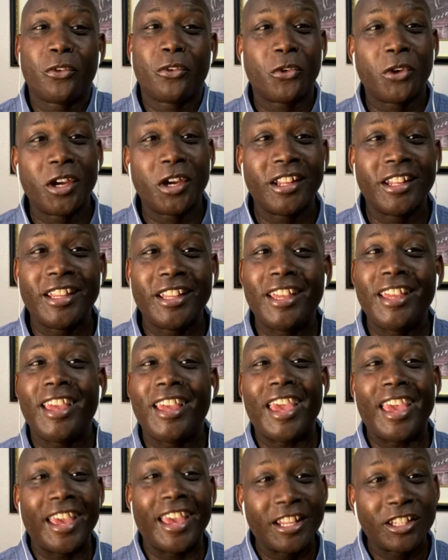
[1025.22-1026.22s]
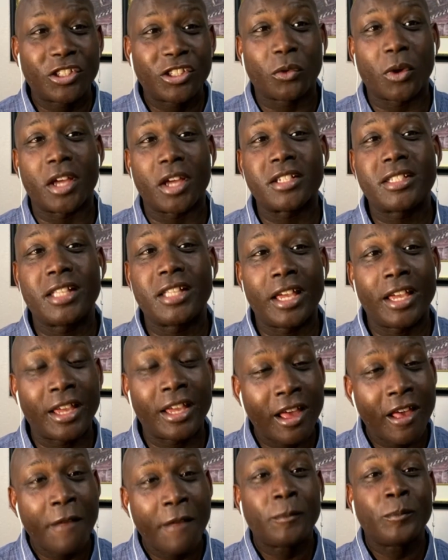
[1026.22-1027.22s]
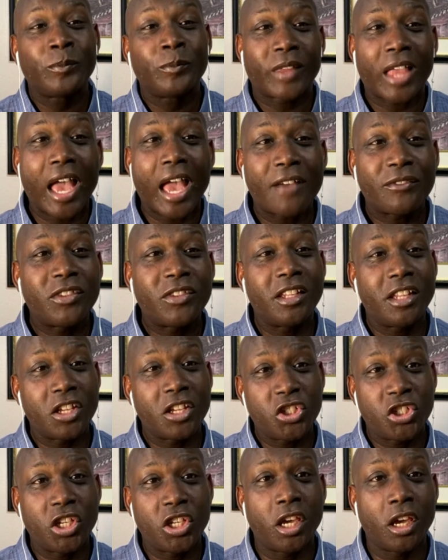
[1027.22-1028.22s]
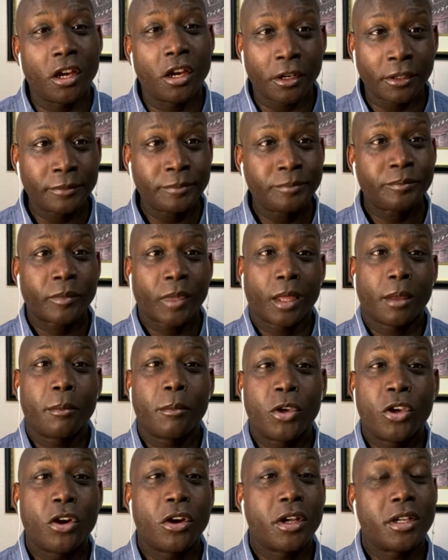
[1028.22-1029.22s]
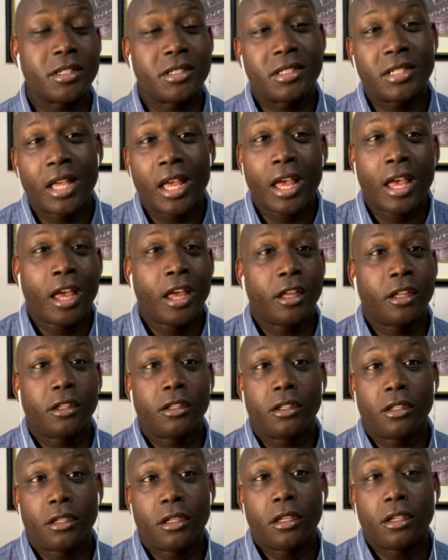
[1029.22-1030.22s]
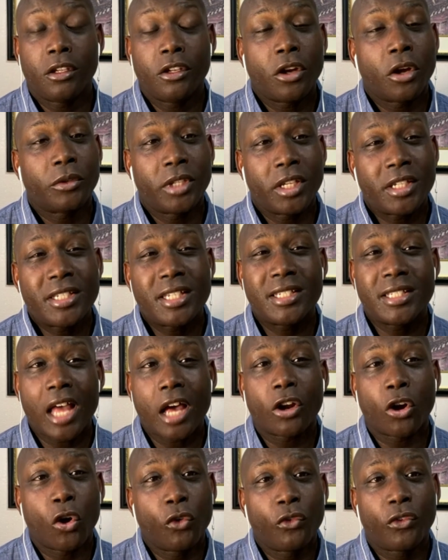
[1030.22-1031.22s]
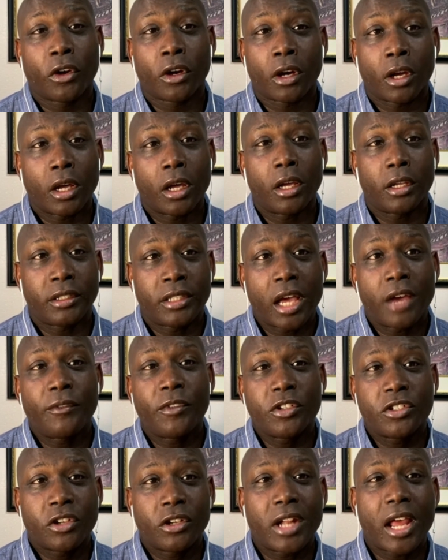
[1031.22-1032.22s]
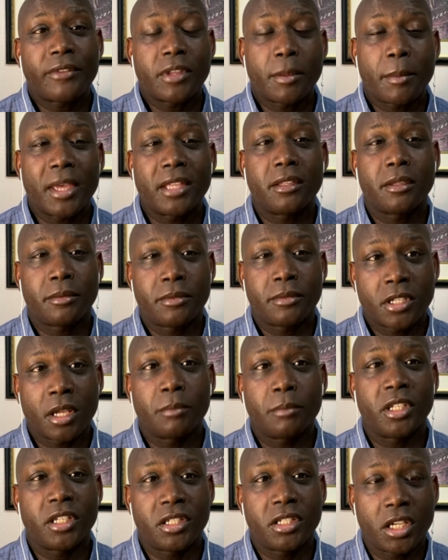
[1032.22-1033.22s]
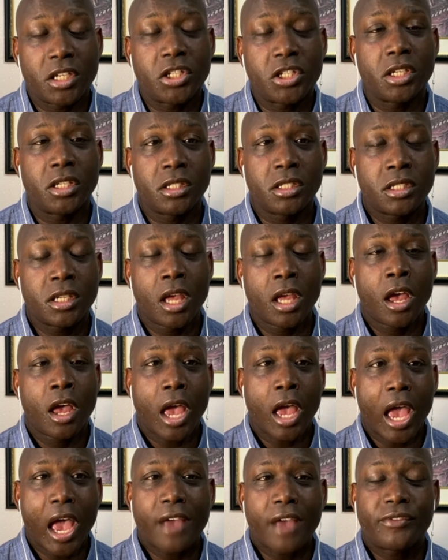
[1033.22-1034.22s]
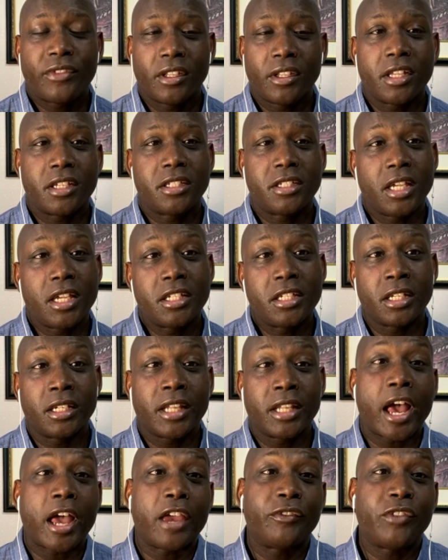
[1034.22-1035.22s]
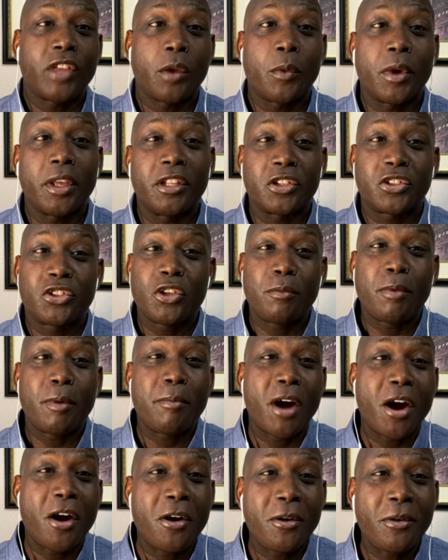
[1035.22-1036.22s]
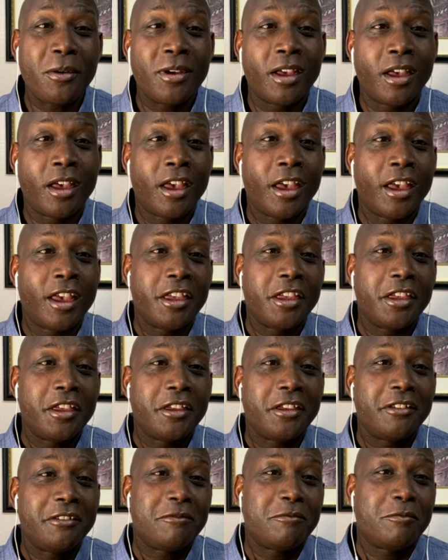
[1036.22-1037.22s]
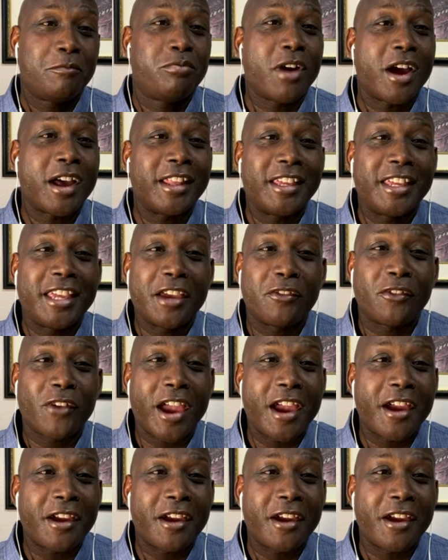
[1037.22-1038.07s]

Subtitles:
really interesting after this year because, you know, this is not over. Denver's going to have to make some decisions after this season. Now, if they win the Super Bowl, you probably give